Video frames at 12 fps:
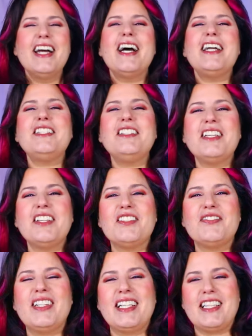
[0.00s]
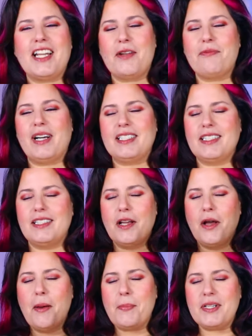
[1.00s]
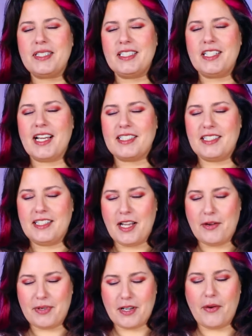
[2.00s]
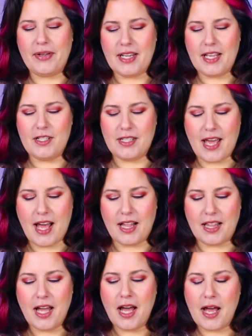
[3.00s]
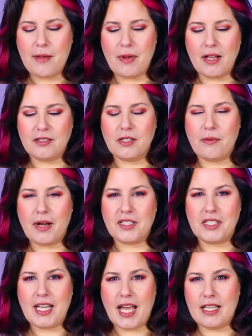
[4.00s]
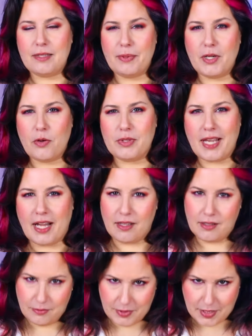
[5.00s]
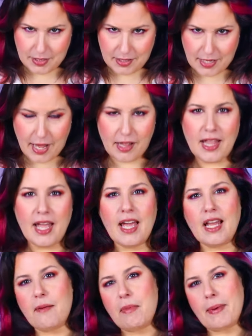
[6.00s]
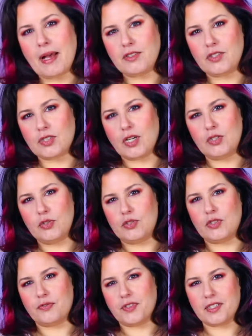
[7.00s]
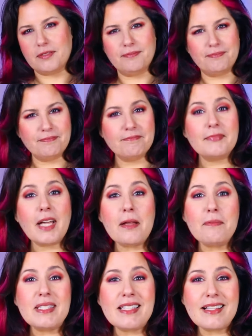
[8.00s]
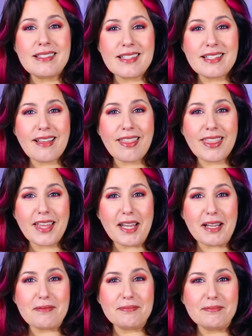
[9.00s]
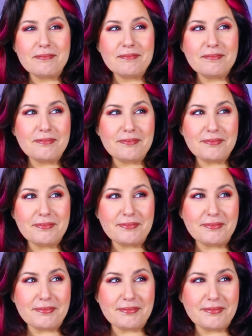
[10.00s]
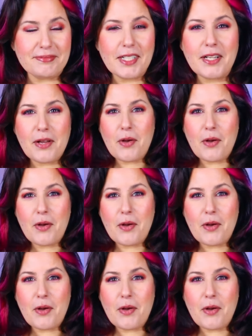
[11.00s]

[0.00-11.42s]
I do think it's funny that I'm watching Percy Jackson and we're going into hell. I'm also watching Has-Been Hotel, which is in hell, and I'm about to start Lucifer. I'm sensing a theme. Woohoo!